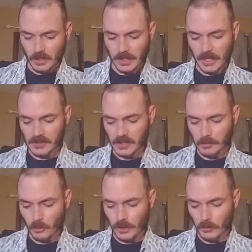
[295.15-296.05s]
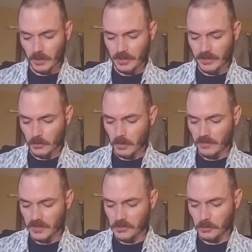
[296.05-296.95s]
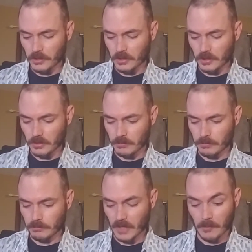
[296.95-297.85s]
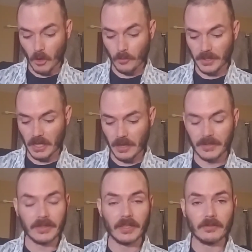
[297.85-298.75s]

It got to the point where neither one of us would come home at night.